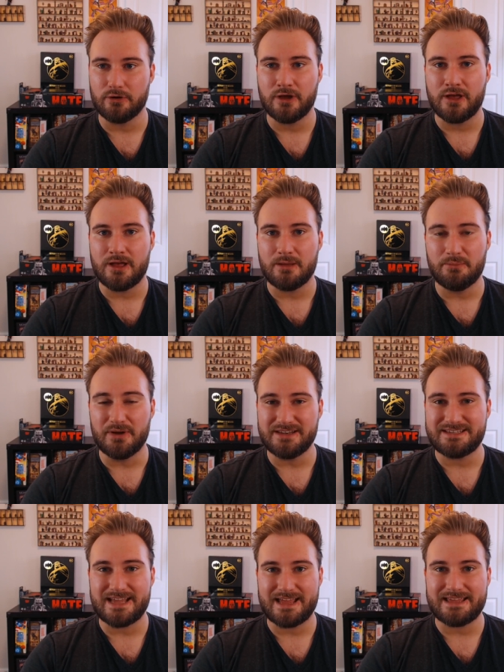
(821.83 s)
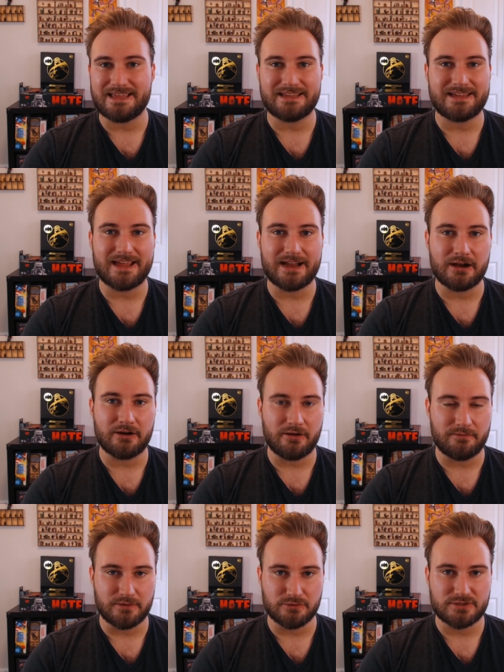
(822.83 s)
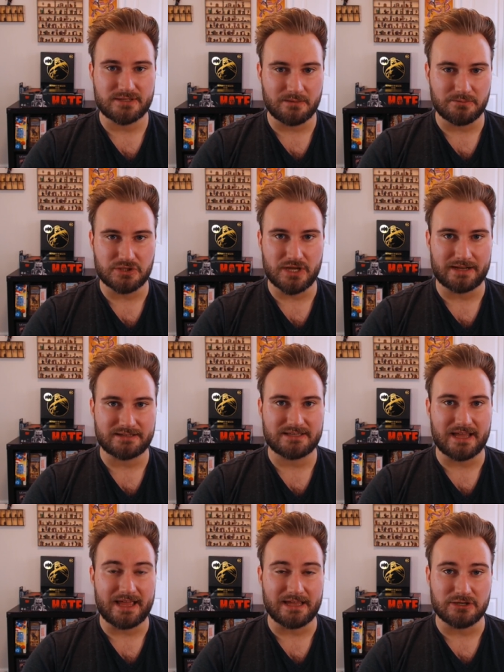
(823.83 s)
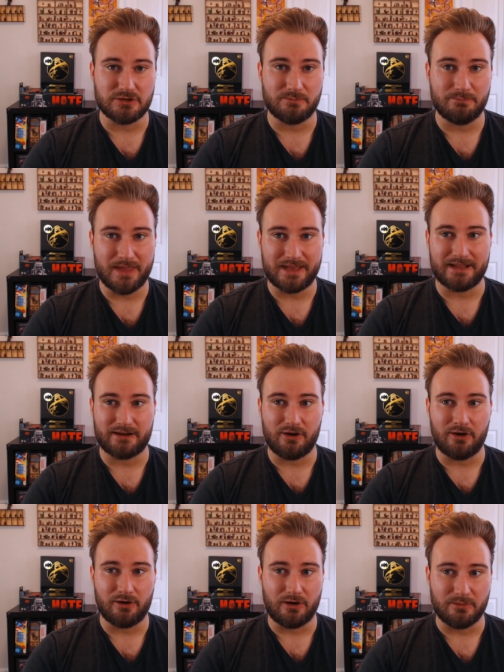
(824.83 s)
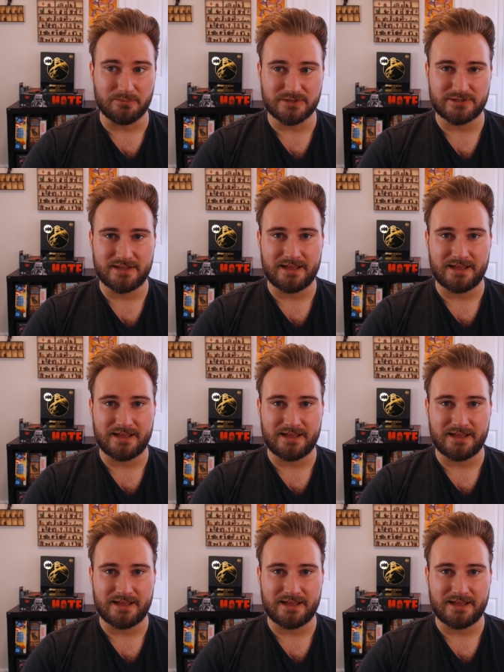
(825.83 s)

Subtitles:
but taking care of your subjects and your men at arms.